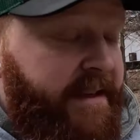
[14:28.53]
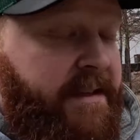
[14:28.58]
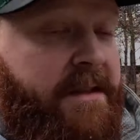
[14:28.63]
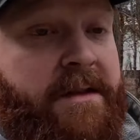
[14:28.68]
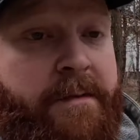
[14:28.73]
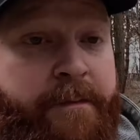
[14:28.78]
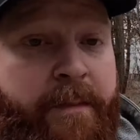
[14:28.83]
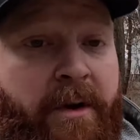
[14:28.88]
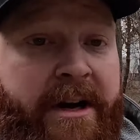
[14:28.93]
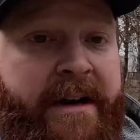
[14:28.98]

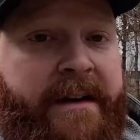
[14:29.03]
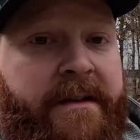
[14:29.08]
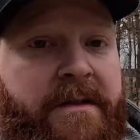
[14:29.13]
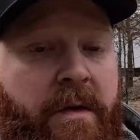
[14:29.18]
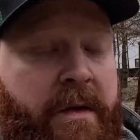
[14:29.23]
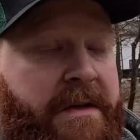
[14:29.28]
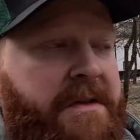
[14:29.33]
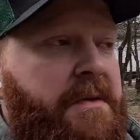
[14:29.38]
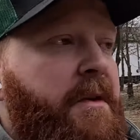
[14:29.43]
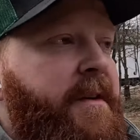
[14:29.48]
spring
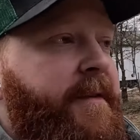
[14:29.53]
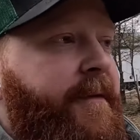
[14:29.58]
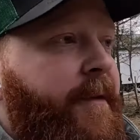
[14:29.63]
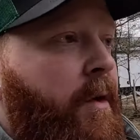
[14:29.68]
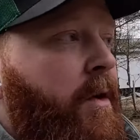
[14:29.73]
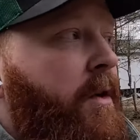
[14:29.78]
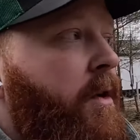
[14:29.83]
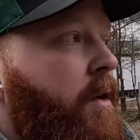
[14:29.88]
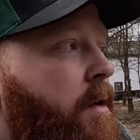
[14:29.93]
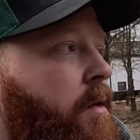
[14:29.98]

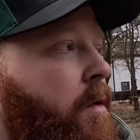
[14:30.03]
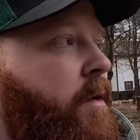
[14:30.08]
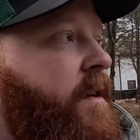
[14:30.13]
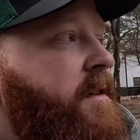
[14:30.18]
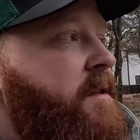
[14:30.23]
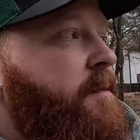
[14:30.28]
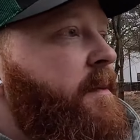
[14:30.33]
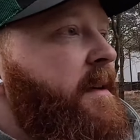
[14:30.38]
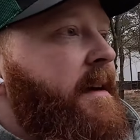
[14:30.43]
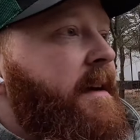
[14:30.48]
2024 are going
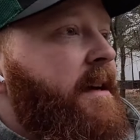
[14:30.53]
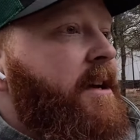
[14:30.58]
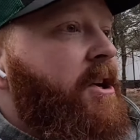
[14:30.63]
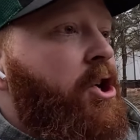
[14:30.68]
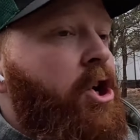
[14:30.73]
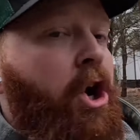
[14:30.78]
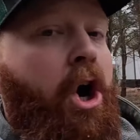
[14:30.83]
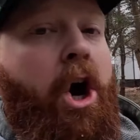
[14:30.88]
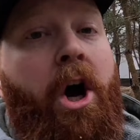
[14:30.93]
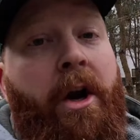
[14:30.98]
to be
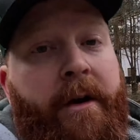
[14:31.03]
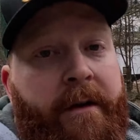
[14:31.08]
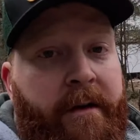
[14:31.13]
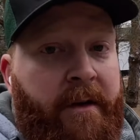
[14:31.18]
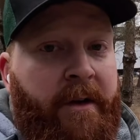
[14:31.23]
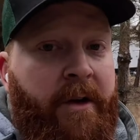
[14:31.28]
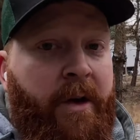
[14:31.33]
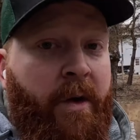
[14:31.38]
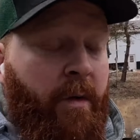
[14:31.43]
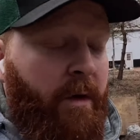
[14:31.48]
gone.
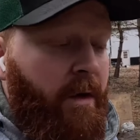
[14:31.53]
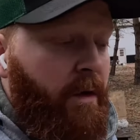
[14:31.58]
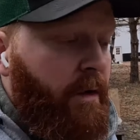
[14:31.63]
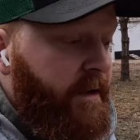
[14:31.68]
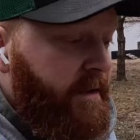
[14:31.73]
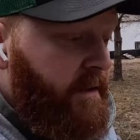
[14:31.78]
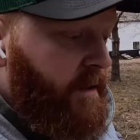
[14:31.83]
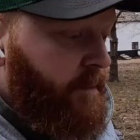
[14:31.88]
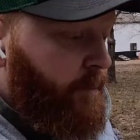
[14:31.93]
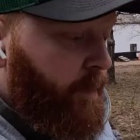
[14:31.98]
We're
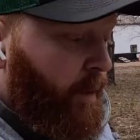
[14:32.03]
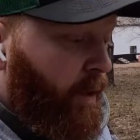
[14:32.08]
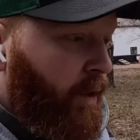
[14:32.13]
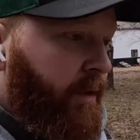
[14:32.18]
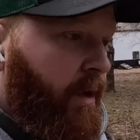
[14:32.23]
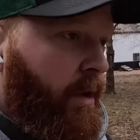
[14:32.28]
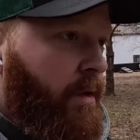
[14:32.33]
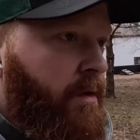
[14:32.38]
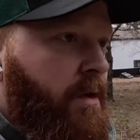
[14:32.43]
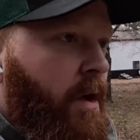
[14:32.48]
going to
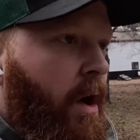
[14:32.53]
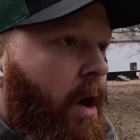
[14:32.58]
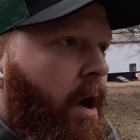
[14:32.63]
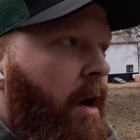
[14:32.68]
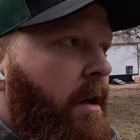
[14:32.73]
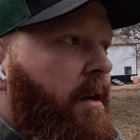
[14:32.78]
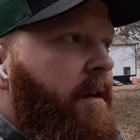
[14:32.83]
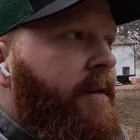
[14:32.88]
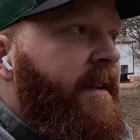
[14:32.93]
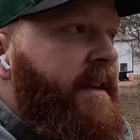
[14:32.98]
bulldoze
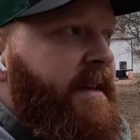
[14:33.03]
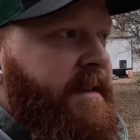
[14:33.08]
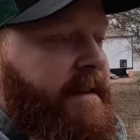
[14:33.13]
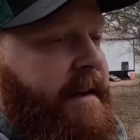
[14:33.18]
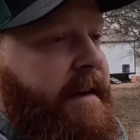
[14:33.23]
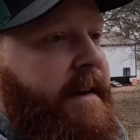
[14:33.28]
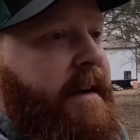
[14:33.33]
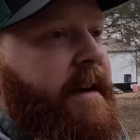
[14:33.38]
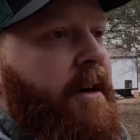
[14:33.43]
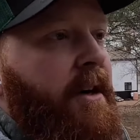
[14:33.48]
all of these
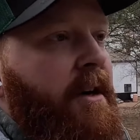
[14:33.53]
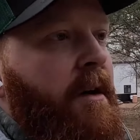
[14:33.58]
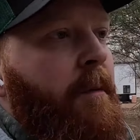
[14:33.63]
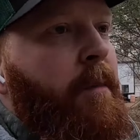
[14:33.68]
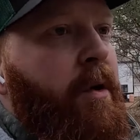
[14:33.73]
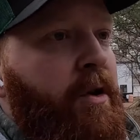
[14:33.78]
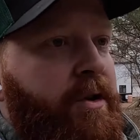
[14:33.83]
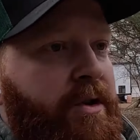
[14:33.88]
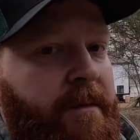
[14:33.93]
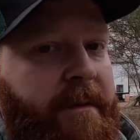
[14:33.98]
in here,
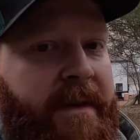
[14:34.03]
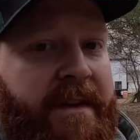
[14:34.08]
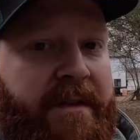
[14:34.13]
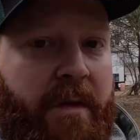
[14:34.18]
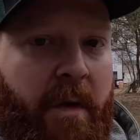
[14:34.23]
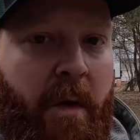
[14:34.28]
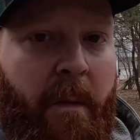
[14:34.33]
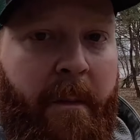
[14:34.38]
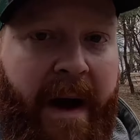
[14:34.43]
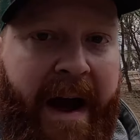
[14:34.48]
push them
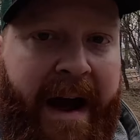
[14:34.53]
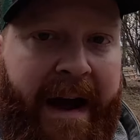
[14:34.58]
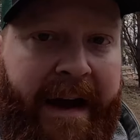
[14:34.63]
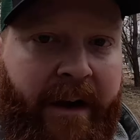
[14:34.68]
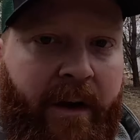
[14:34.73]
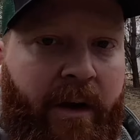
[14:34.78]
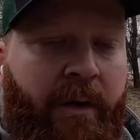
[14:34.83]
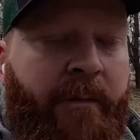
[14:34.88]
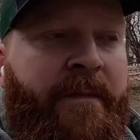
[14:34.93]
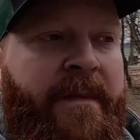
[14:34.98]
into a
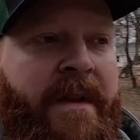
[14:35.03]
pile,